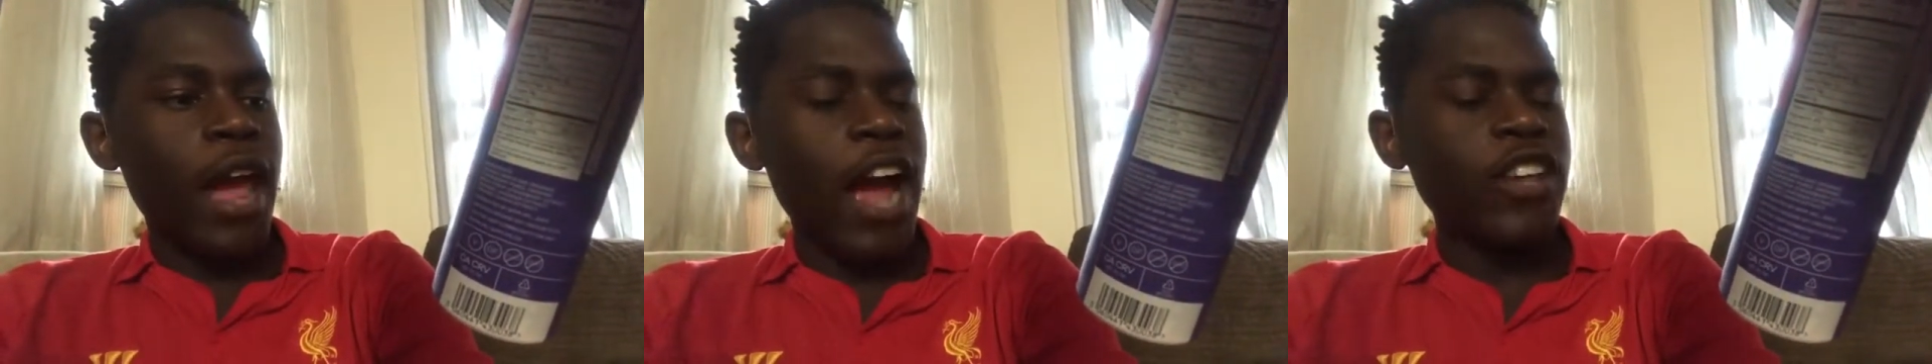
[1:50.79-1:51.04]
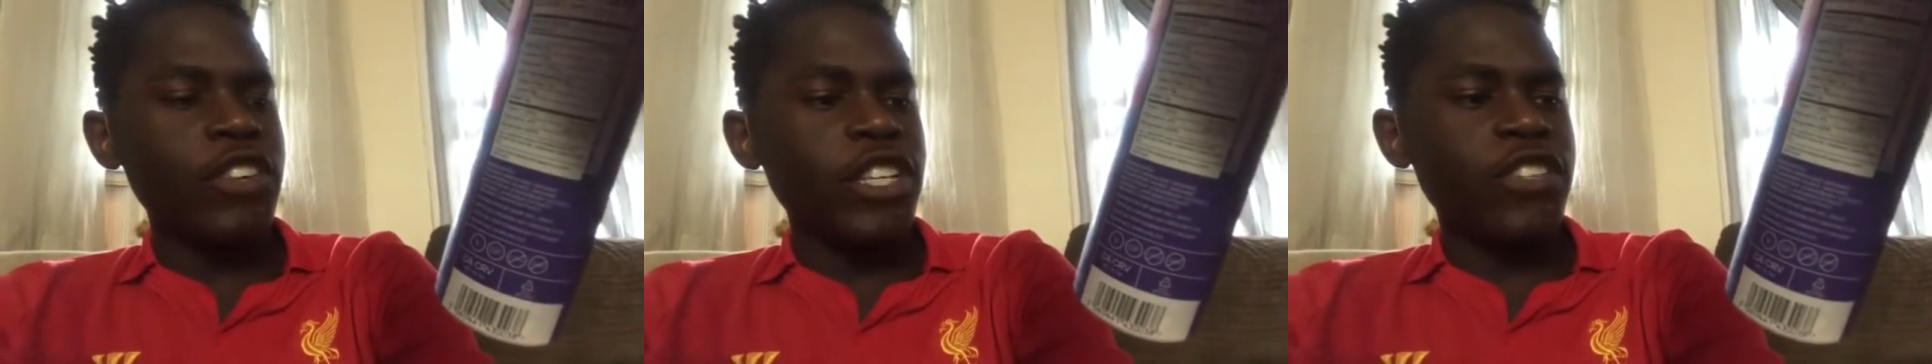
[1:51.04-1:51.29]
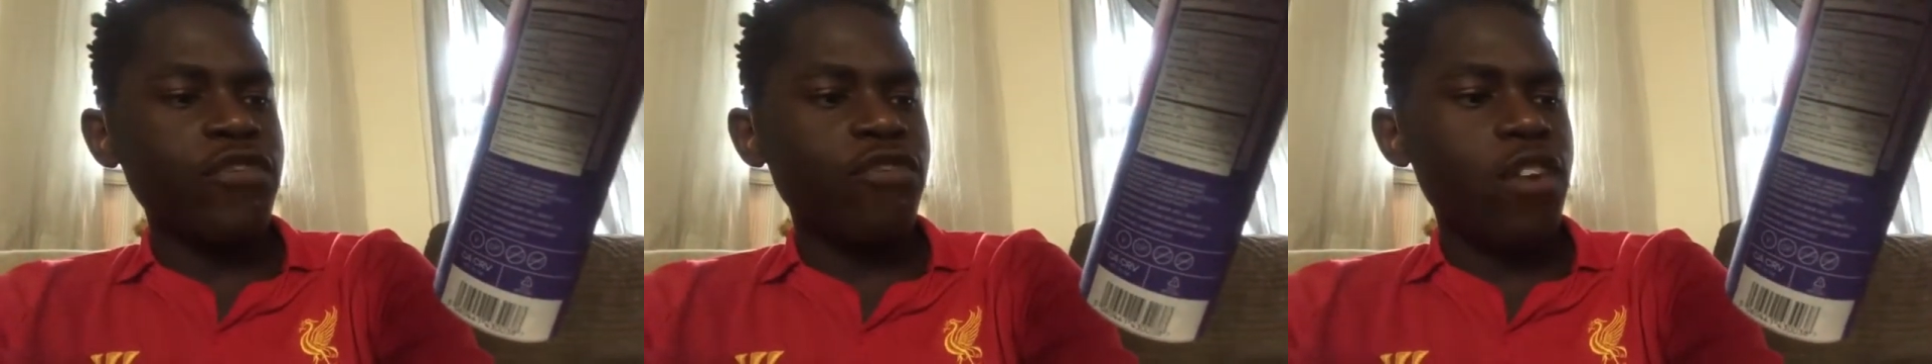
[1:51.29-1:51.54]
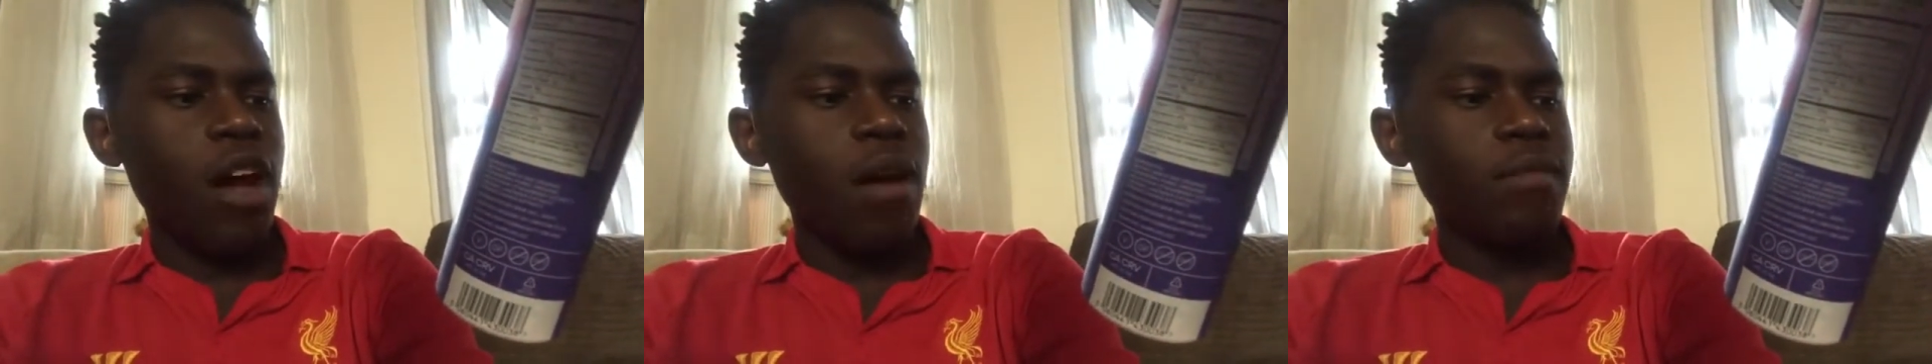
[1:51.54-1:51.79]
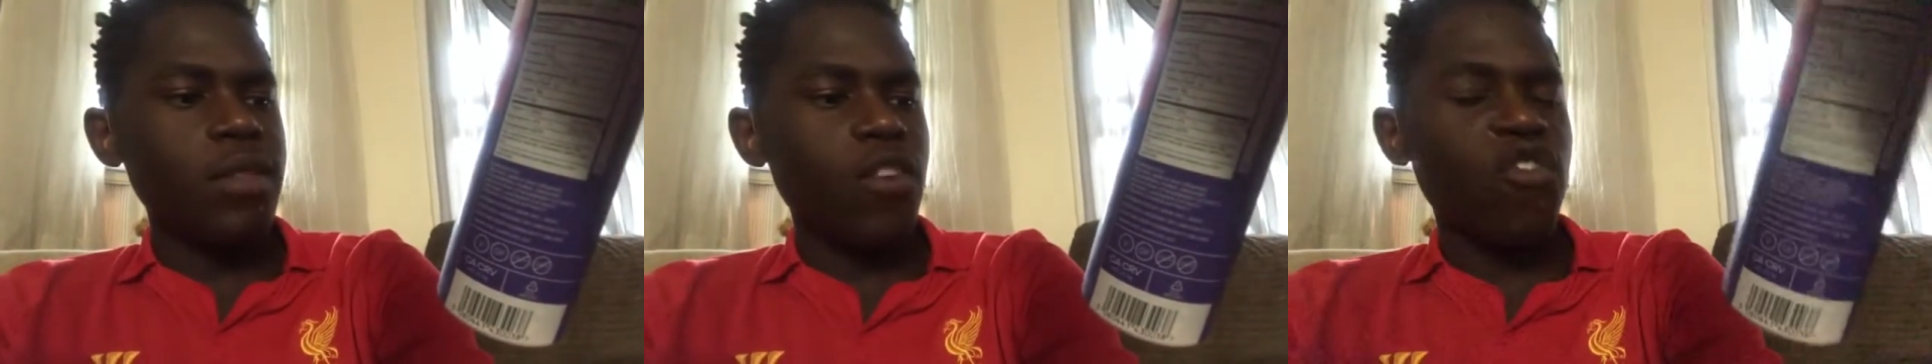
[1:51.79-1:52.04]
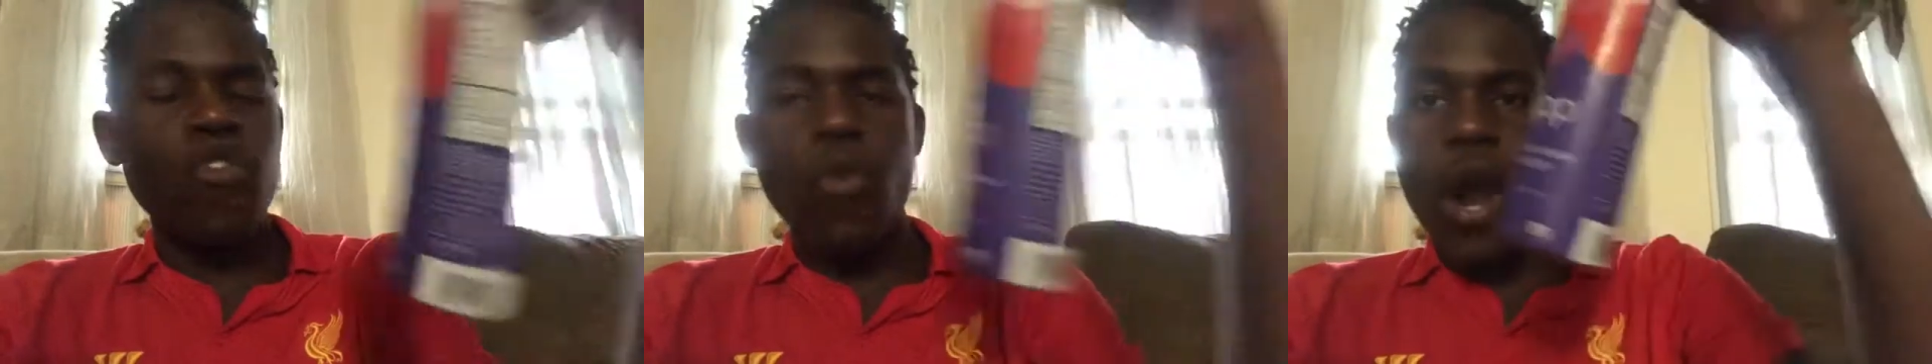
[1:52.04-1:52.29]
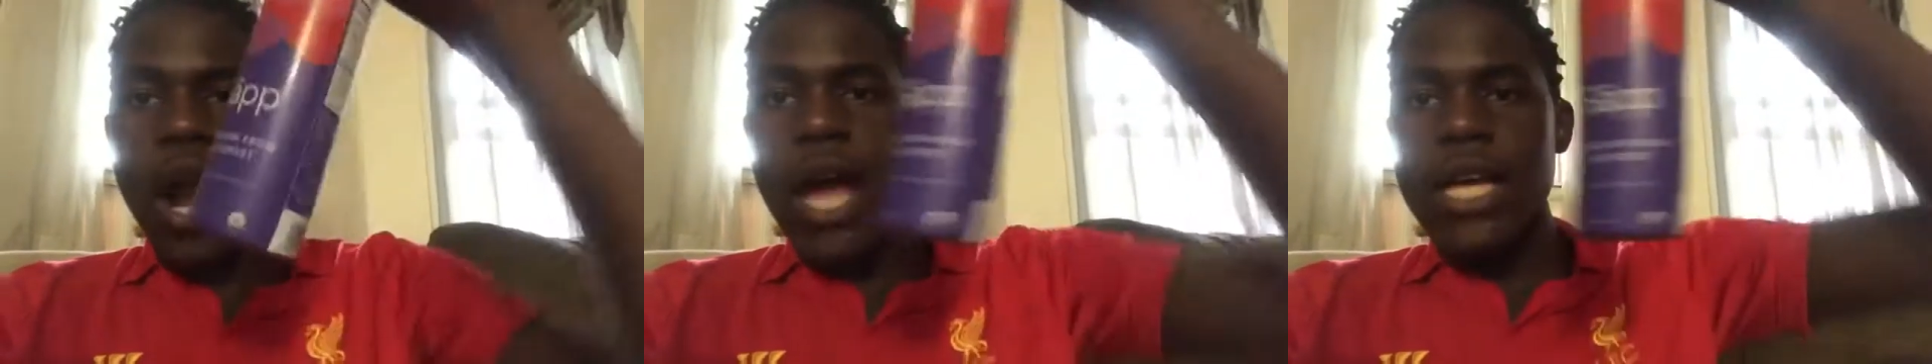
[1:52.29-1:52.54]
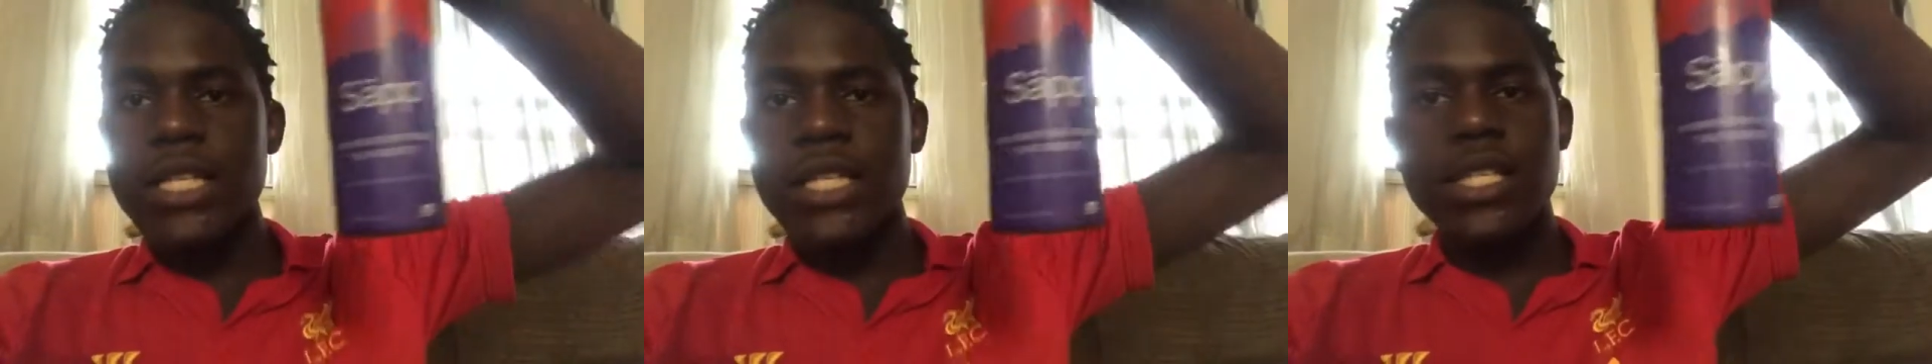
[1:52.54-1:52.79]
hydration from the
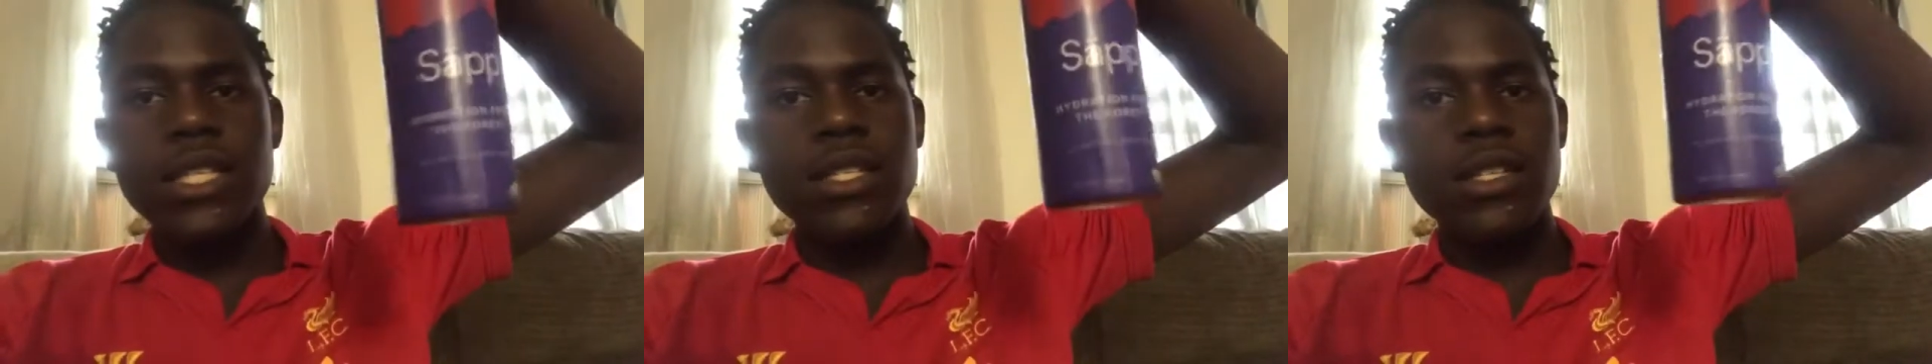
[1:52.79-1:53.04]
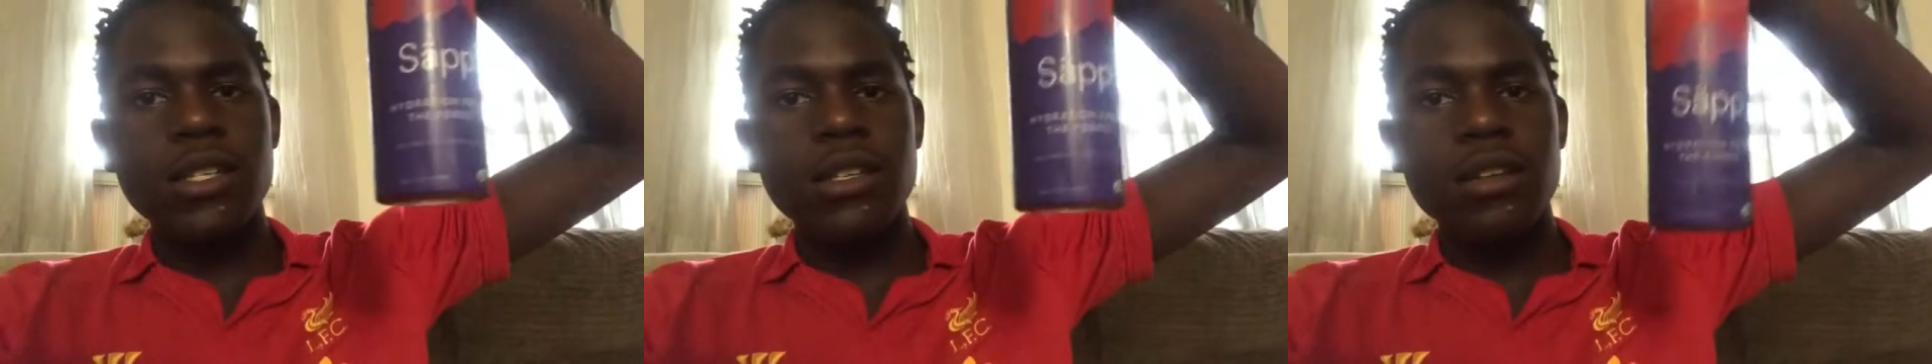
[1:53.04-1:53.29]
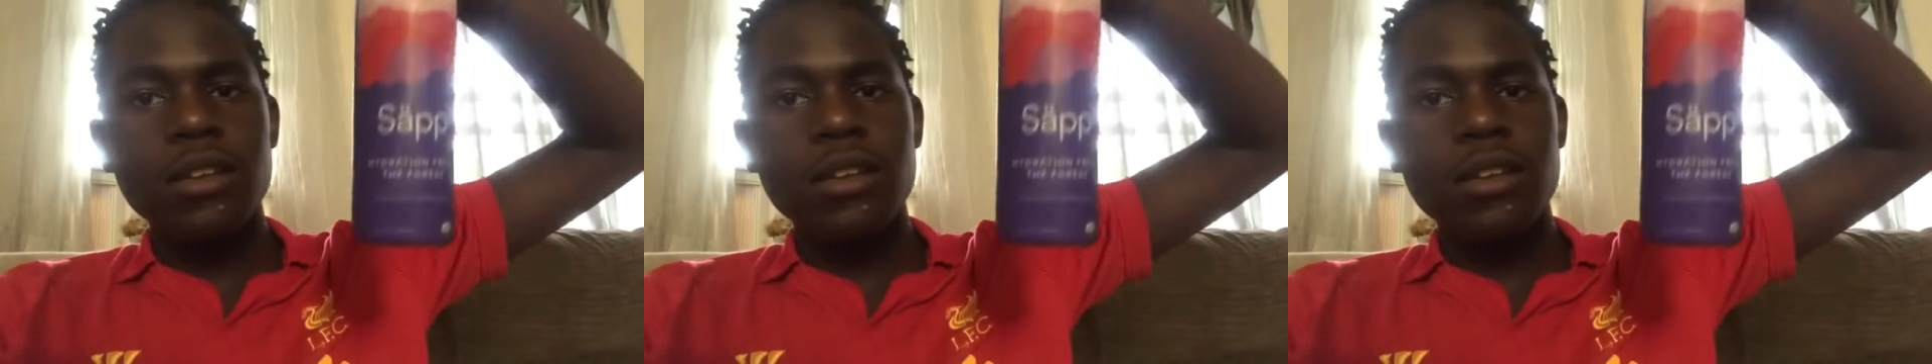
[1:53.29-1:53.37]
forest.